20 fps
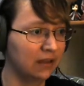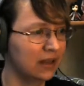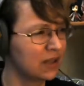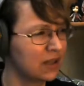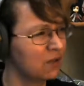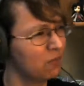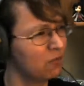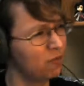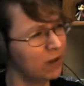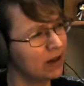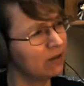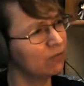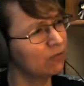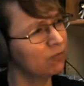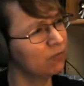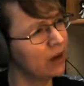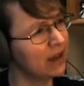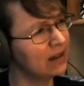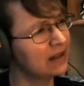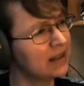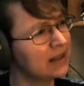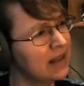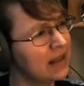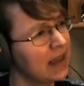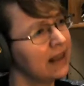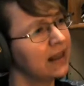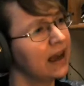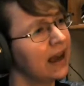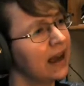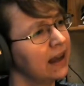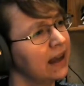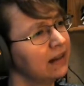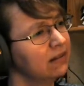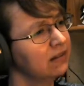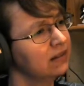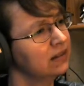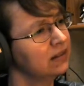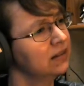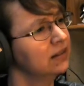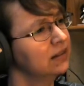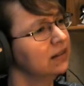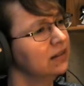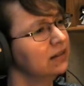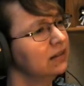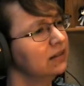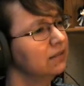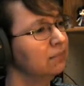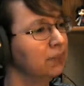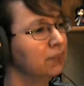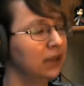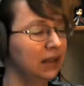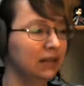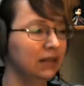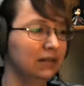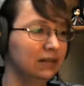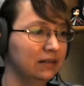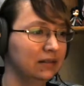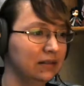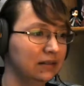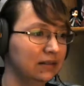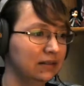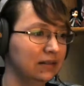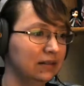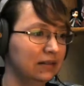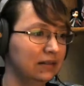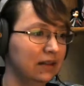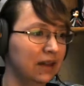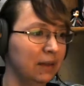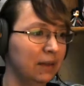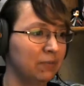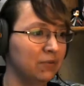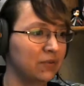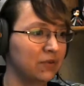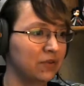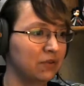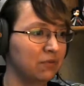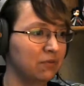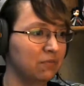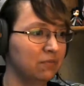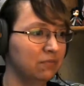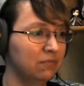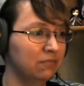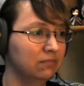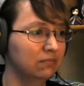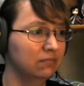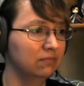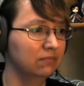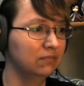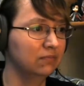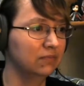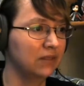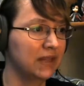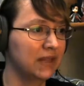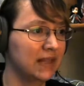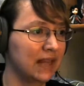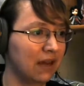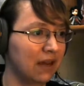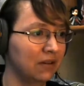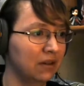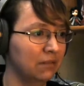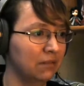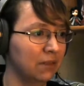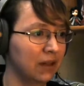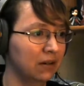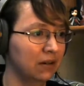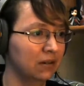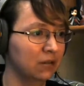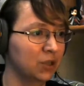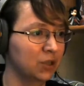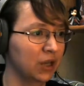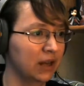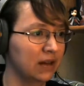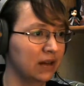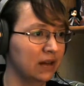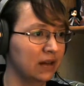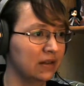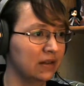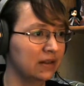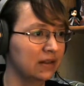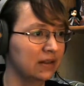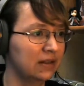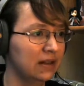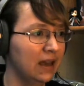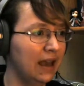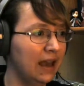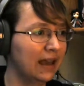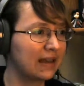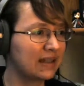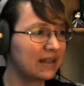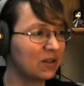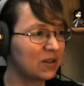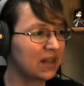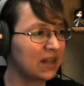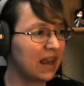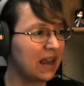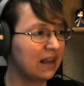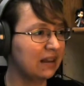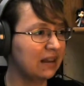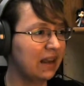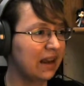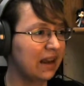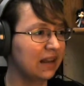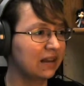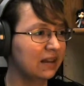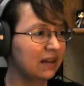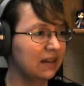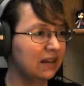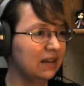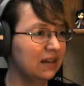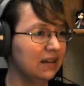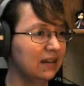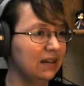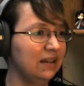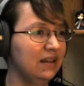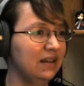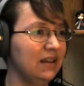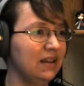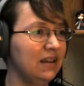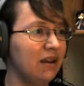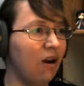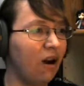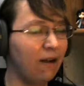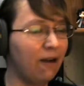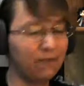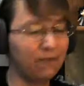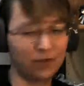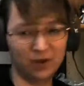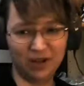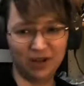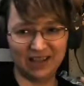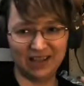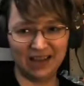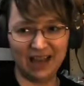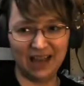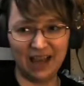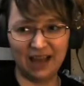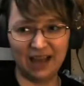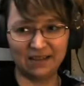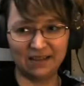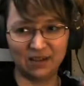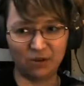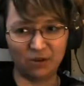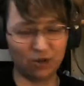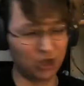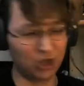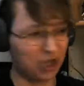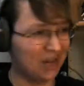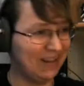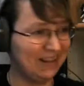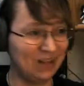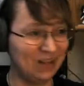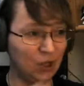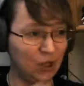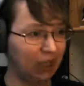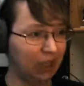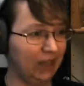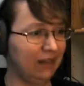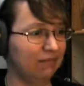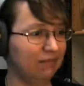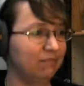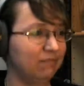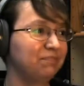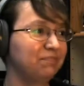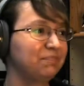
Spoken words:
That's a weird way to say that, but I presume it sounded better in Chinese. I guess they're saying, like, he offered his head, so she took it.